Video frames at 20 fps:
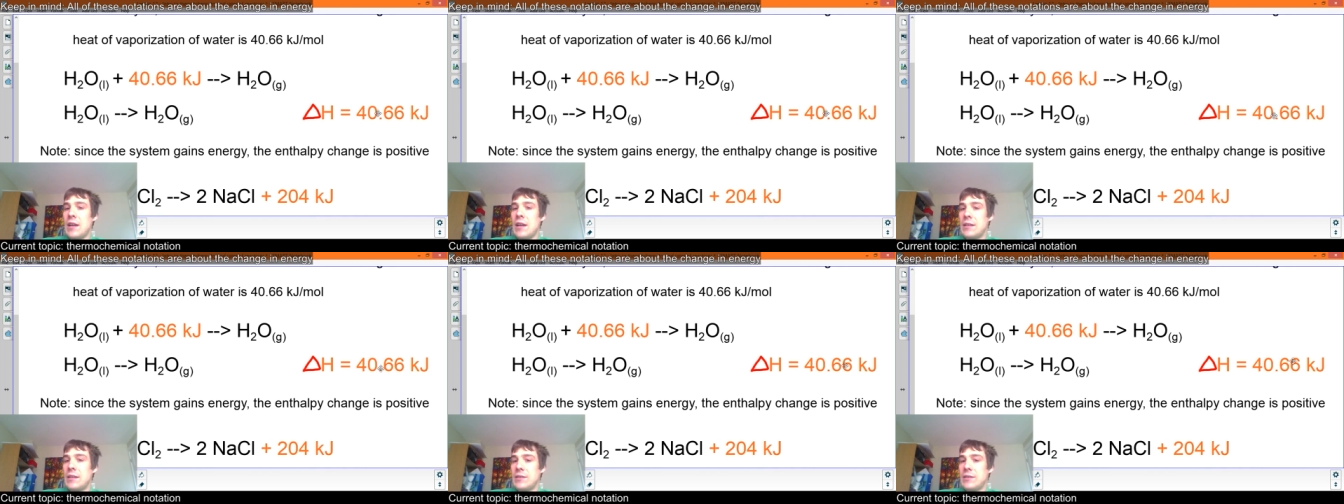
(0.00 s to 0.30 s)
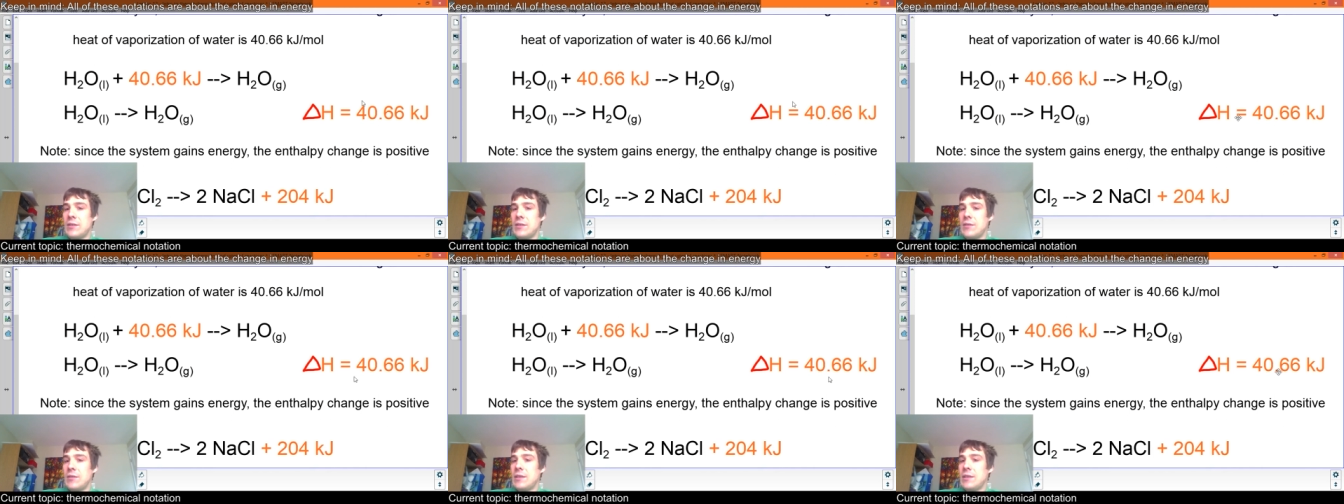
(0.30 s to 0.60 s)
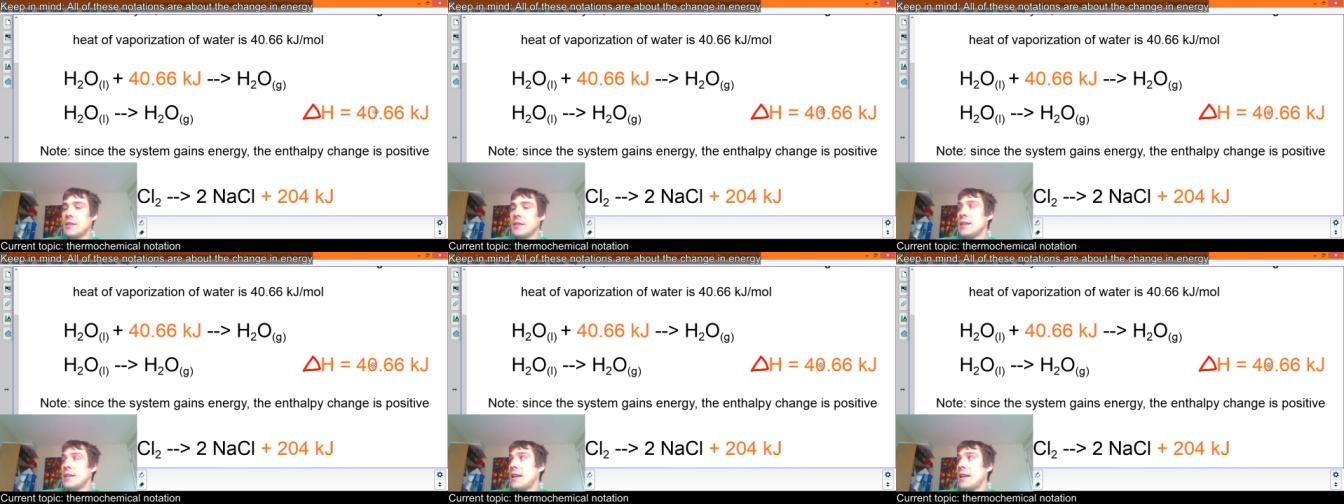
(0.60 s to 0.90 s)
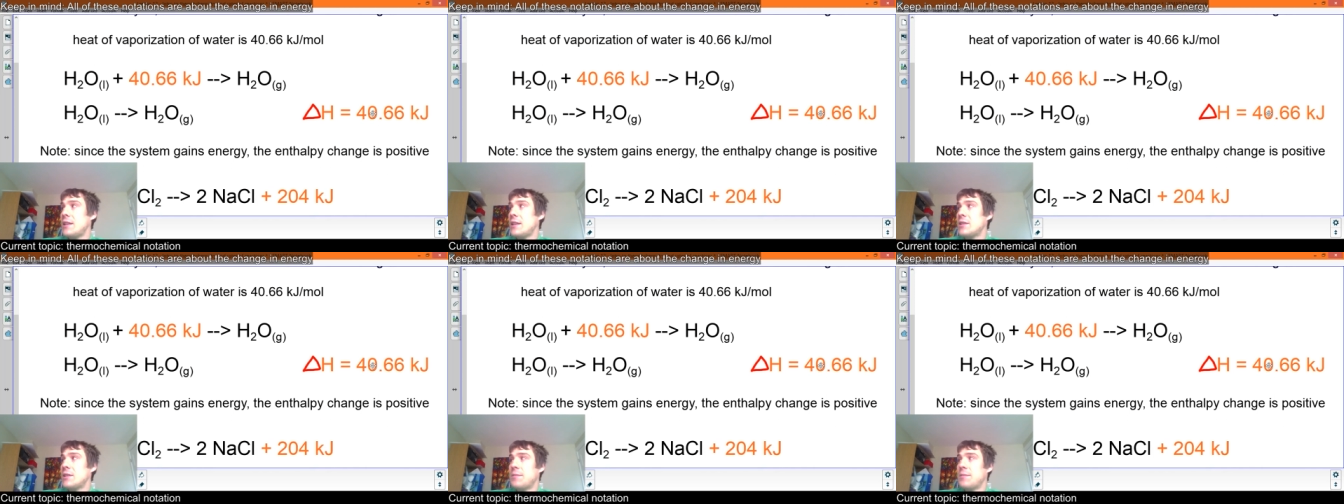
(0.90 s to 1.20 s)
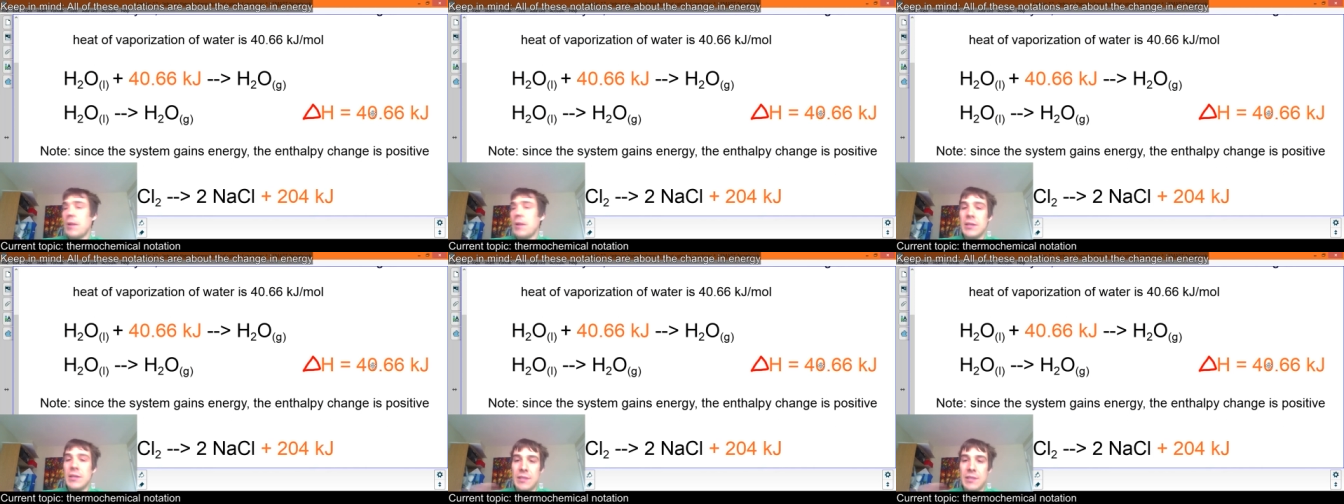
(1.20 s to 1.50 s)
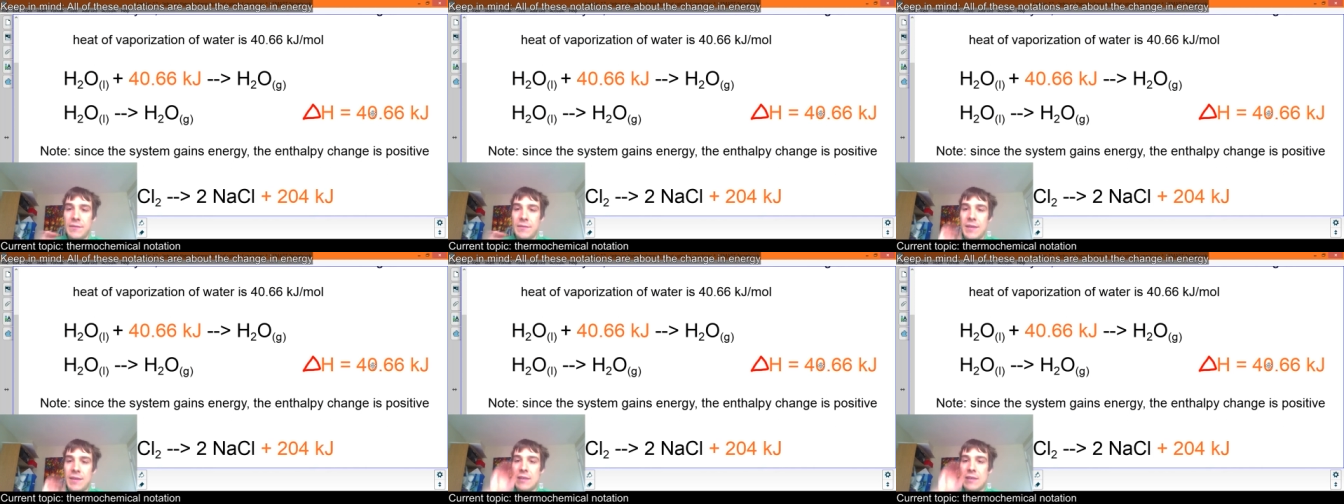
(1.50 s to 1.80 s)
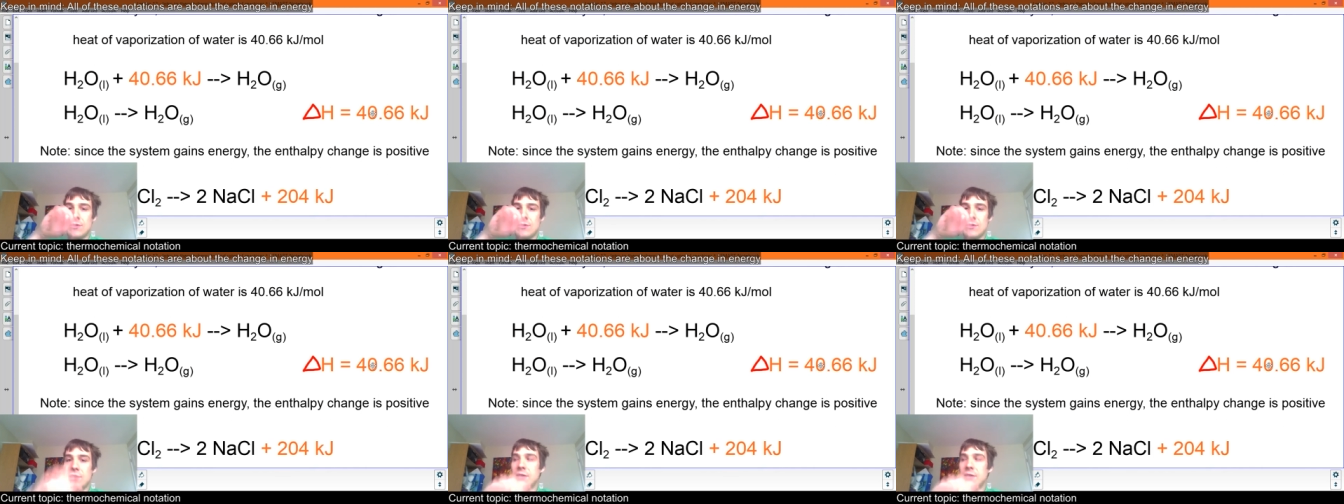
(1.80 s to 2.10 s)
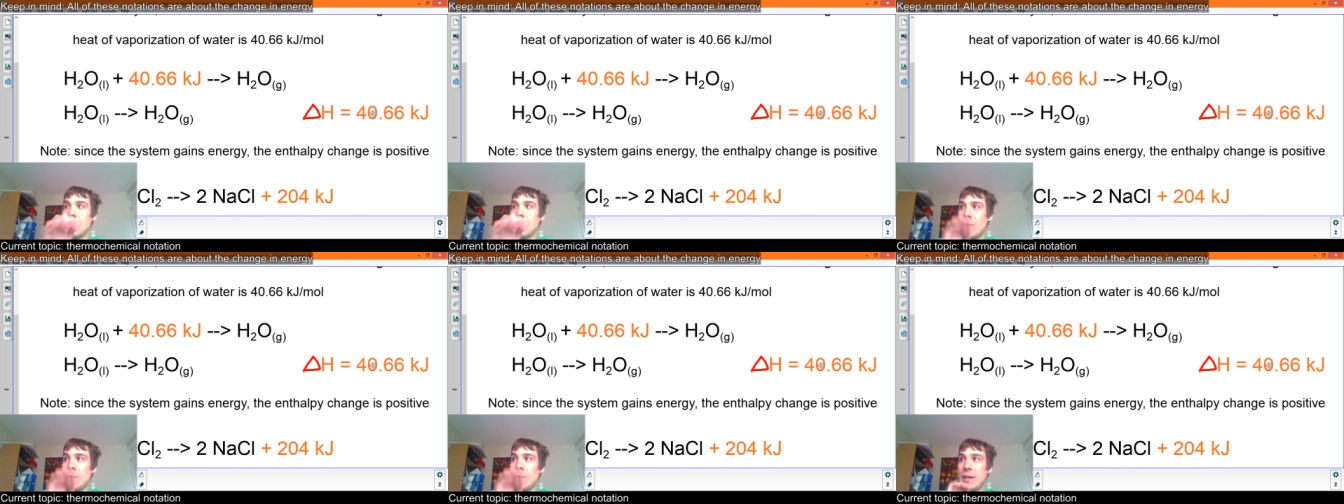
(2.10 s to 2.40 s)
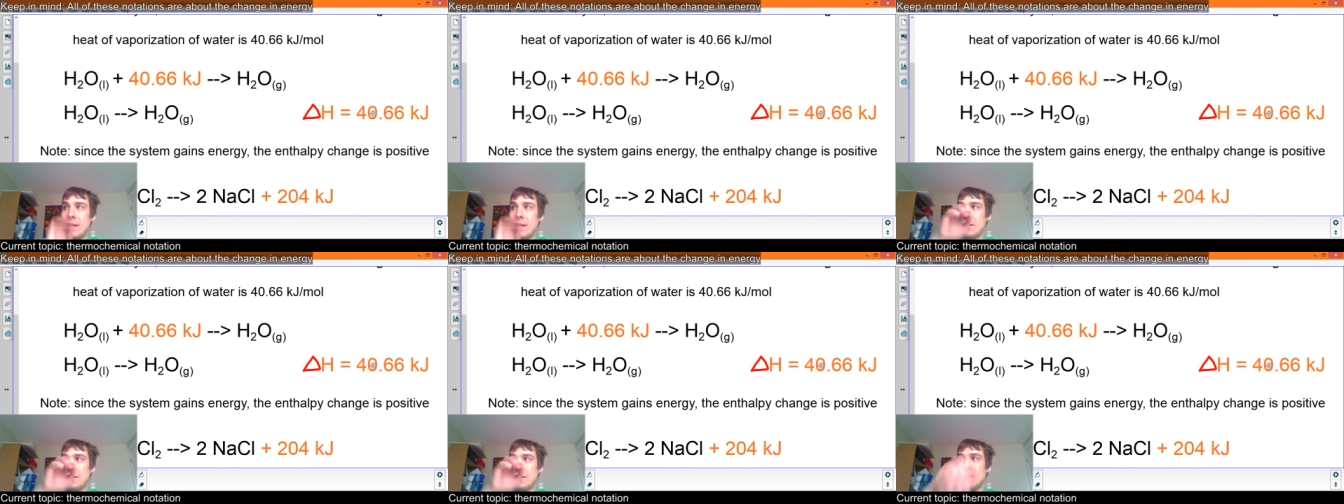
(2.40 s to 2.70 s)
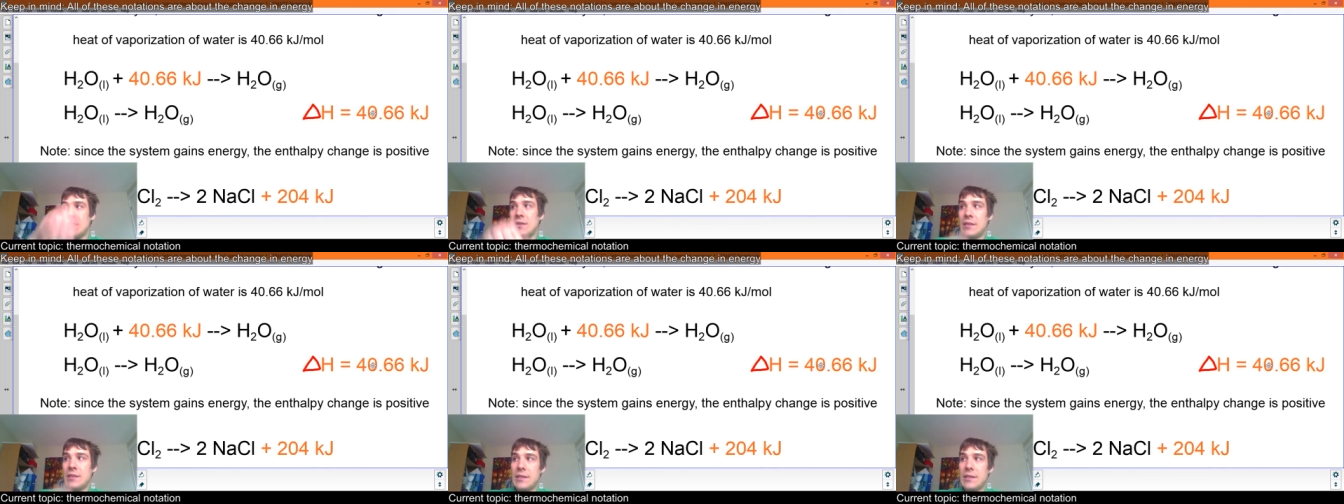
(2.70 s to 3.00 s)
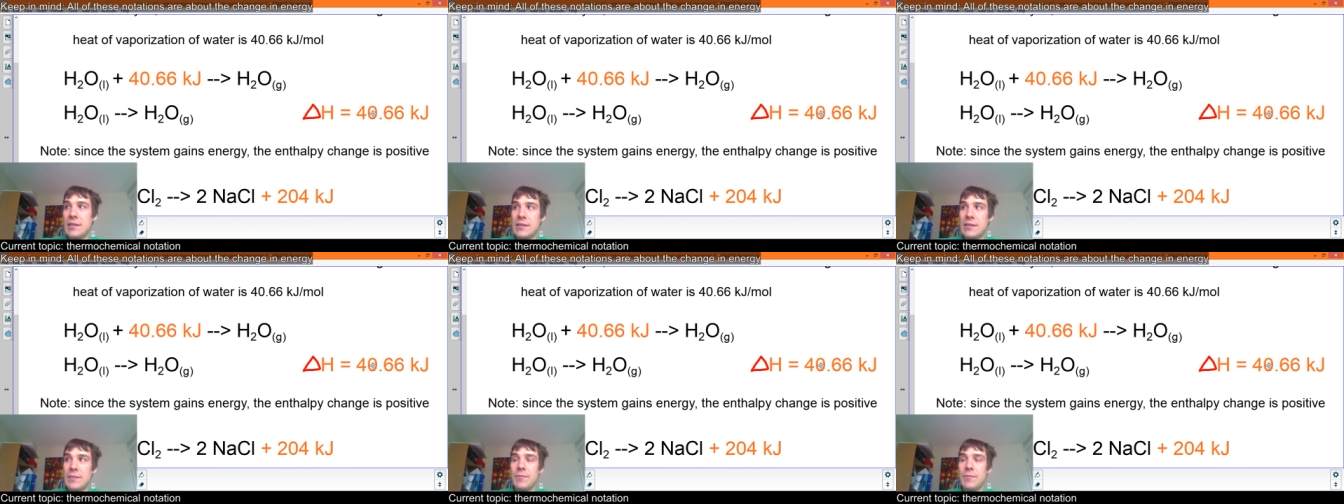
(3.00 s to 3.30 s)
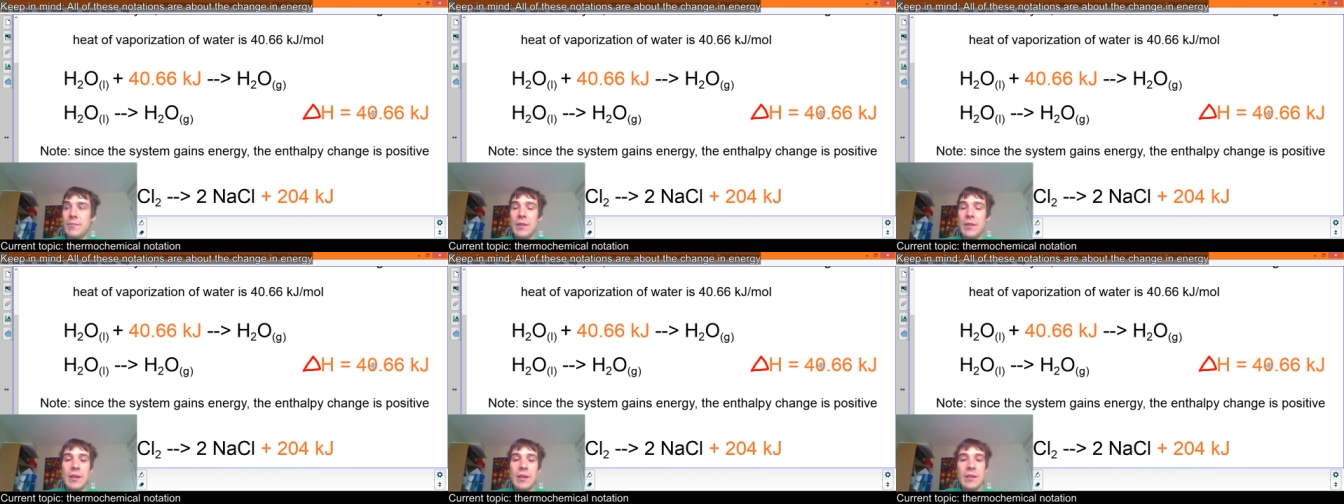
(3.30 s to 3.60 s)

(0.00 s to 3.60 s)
and so the delta H is positive. Energy is going into the system.